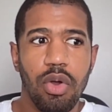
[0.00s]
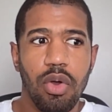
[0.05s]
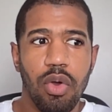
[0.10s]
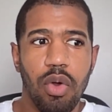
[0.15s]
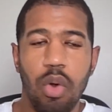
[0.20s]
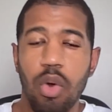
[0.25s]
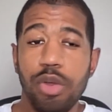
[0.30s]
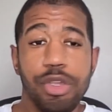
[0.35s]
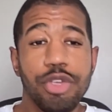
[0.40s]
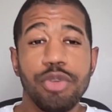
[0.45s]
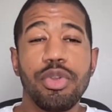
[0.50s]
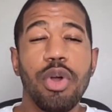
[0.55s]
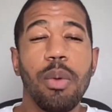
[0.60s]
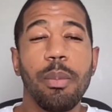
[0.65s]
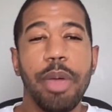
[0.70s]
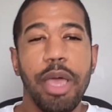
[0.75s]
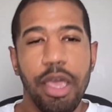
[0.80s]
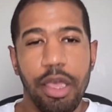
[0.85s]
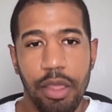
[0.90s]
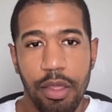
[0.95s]
Or you don't
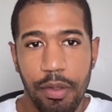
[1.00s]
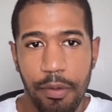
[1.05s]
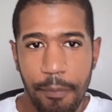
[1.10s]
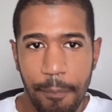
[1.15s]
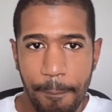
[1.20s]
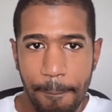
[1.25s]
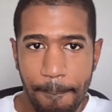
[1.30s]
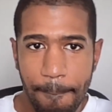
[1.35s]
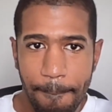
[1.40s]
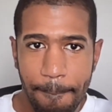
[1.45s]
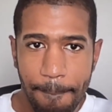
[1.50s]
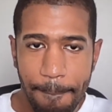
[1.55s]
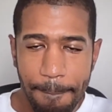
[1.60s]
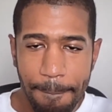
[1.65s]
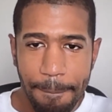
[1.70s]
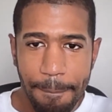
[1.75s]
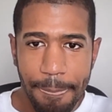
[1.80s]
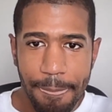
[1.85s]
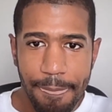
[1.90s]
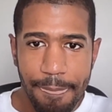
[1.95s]
pay,
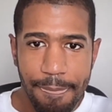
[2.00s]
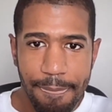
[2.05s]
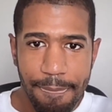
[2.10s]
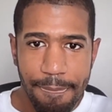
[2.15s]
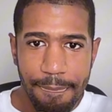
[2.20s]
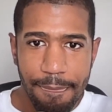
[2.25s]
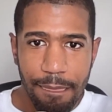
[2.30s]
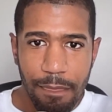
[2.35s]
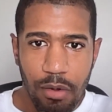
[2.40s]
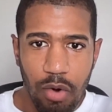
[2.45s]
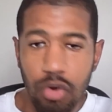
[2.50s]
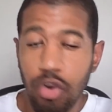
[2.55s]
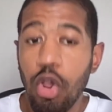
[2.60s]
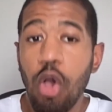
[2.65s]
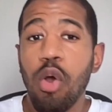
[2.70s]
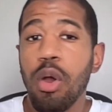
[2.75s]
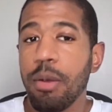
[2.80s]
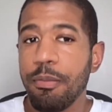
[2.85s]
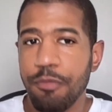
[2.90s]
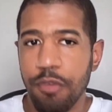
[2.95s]
or
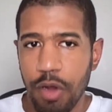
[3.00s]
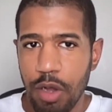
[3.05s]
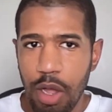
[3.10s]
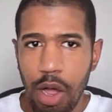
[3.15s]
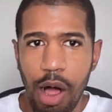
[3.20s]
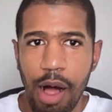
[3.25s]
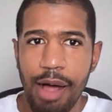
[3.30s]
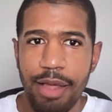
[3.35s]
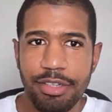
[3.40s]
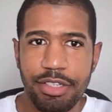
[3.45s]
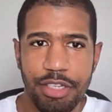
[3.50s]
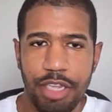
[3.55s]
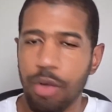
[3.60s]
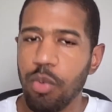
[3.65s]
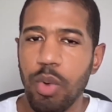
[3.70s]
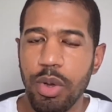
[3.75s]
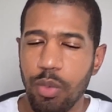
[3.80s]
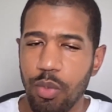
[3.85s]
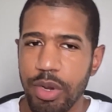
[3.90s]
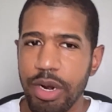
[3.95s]
no upfront costs, like
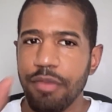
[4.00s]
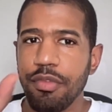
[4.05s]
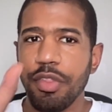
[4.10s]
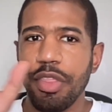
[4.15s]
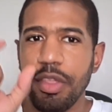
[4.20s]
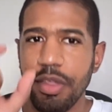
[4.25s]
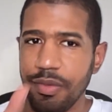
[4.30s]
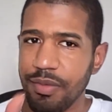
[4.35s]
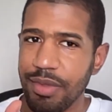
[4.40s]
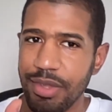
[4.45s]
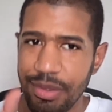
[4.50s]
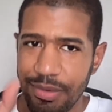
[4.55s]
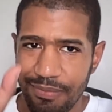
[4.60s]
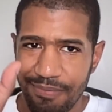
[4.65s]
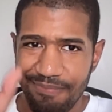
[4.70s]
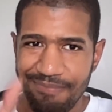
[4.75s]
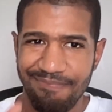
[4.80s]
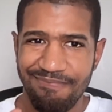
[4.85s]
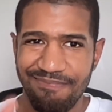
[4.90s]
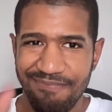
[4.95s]
whatever the
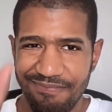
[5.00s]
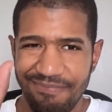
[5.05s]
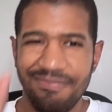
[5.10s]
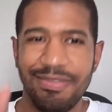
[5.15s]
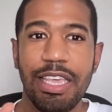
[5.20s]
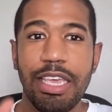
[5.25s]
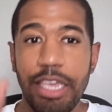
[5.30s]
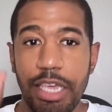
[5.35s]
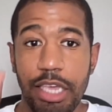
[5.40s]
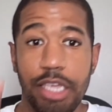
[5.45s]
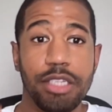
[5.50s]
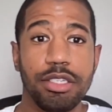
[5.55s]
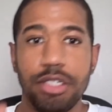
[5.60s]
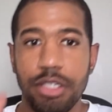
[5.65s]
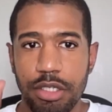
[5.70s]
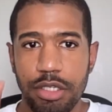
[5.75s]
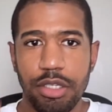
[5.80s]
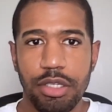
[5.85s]
thing is,